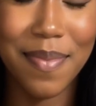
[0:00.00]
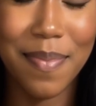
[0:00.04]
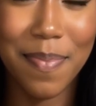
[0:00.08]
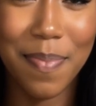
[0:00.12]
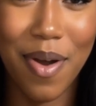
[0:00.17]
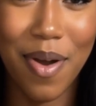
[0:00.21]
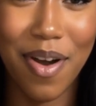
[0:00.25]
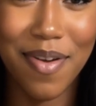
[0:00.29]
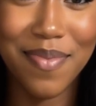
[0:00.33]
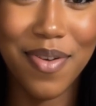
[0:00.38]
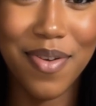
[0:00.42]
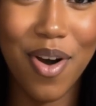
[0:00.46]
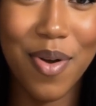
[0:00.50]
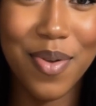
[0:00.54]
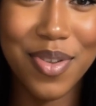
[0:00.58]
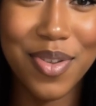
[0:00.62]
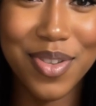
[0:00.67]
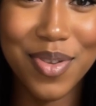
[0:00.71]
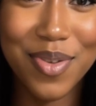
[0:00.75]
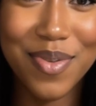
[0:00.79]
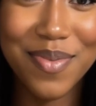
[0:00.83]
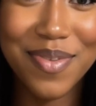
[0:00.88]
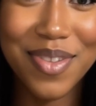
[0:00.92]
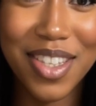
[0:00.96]
But folks
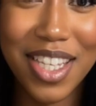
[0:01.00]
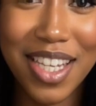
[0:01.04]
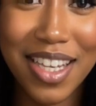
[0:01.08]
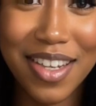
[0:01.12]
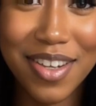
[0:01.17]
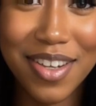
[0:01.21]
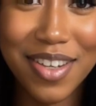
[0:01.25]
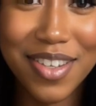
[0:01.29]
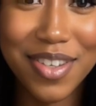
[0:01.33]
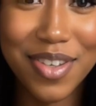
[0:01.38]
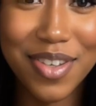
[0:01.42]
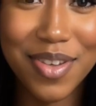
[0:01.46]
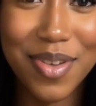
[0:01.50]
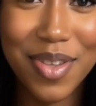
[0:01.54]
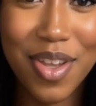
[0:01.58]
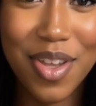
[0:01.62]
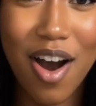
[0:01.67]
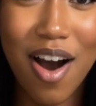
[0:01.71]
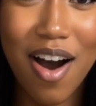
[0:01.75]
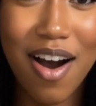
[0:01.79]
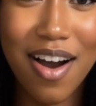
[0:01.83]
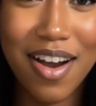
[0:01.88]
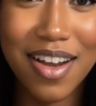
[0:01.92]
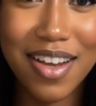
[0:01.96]
who've lingered too
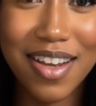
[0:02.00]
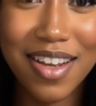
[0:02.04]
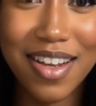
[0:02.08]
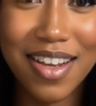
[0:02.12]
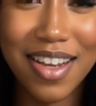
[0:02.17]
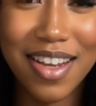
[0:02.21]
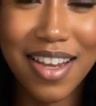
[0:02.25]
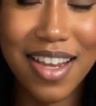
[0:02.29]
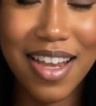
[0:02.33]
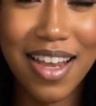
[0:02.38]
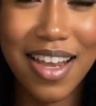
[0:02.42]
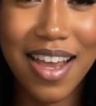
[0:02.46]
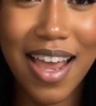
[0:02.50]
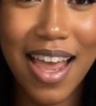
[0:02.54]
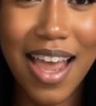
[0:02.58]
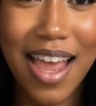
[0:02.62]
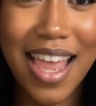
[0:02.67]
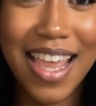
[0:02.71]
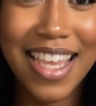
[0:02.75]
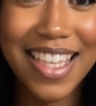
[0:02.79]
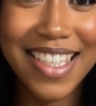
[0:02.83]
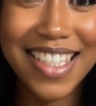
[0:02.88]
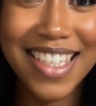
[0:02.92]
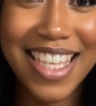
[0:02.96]
long
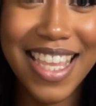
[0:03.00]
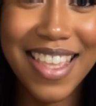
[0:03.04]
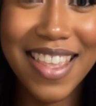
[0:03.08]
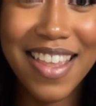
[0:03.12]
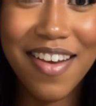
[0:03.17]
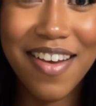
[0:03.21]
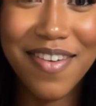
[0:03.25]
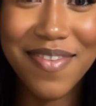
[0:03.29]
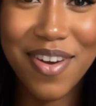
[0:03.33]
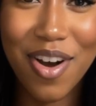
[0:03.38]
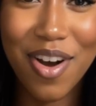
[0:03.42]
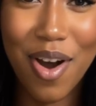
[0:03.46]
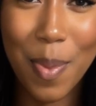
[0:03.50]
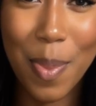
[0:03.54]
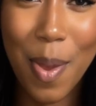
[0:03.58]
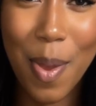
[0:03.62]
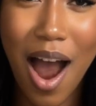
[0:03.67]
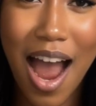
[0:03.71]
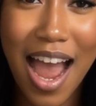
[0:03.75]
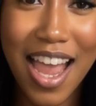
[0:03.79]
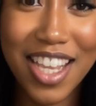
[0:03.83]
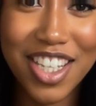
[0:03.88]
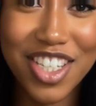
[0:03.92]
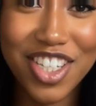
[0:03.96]
say they feel
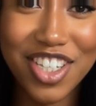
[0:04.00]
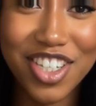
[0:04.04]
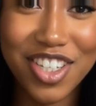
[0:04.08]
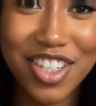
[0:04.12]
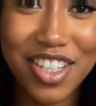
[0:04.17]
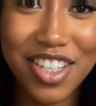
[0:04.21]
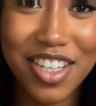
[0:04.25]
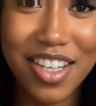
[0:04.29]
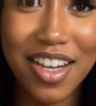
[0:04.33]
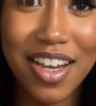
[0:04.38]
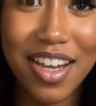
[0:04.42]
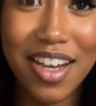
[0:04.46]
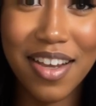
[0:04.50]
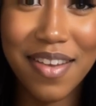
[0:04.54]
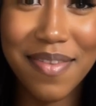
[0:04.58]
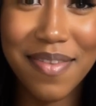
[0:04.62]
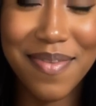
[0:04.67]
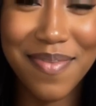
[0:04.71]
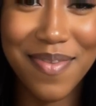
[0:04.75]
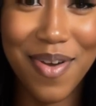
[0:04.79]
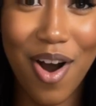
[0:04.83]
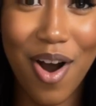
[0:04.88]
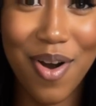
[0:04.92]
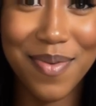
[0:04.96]
watched.
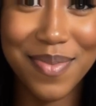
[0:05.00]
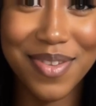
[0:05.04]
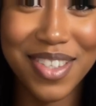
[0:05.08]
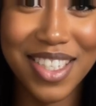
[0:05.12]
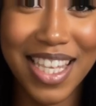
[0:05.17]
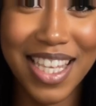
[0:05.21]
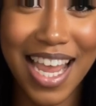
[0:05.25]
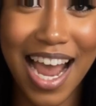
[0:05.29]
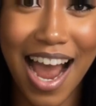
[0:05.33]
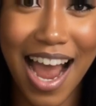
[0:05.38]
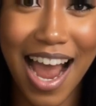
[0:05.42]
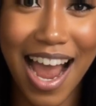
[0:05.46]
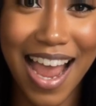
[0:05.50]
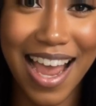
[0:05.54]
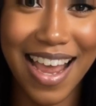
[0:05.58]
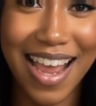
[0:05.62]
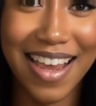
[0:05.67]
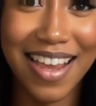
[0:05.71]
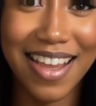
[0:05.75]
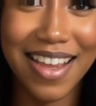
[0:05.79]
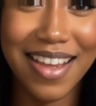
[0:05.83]
Phones die.